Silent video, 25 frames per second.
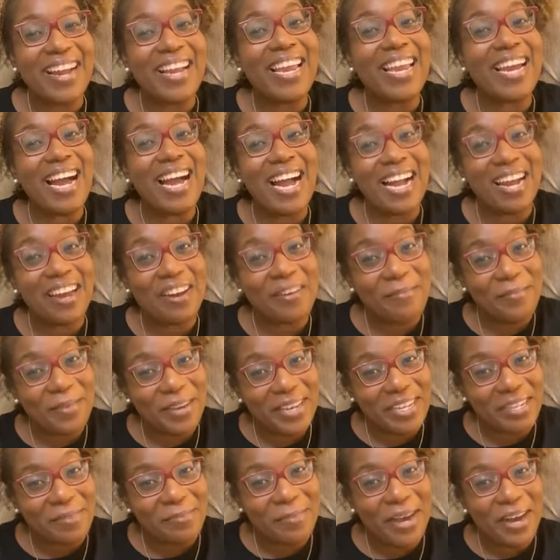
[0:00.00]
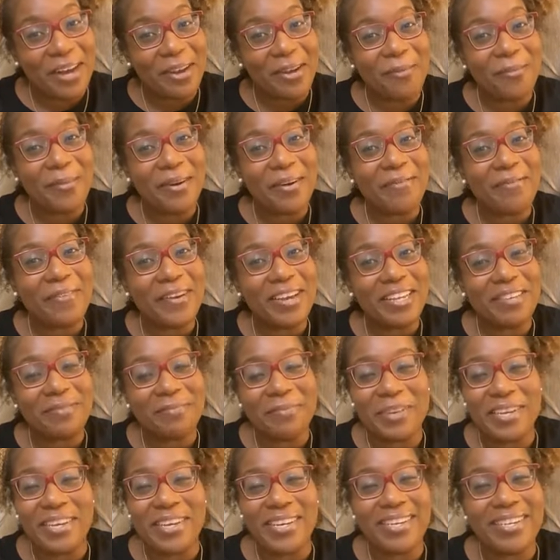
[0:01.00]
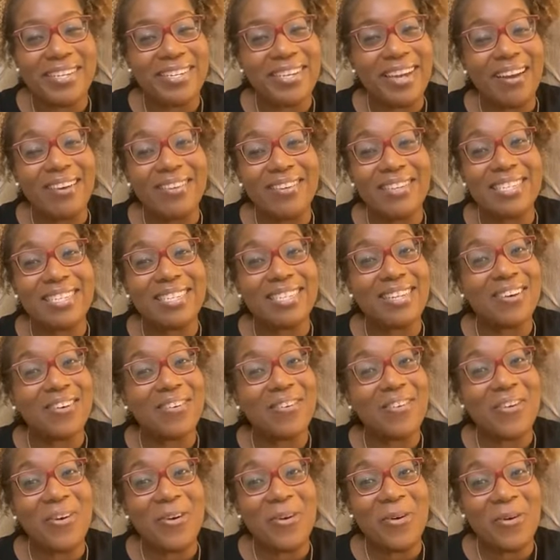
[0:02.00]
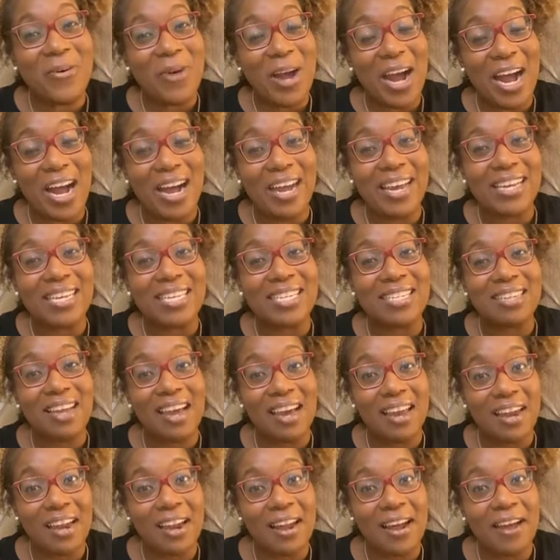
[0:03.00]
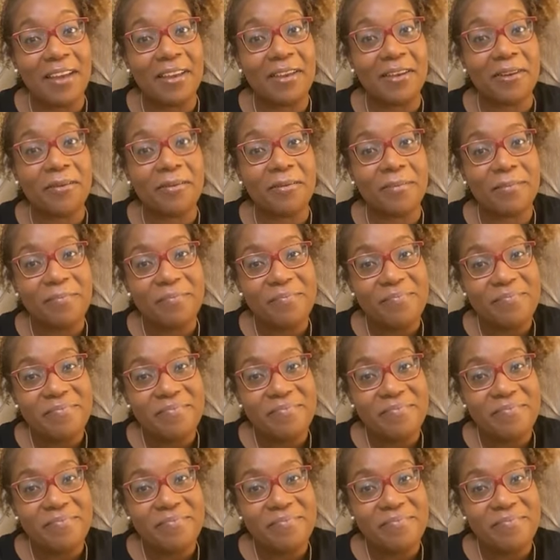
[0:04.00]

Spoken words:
Yeah, I got a big smile on my face because y'all just don't know how excited I am.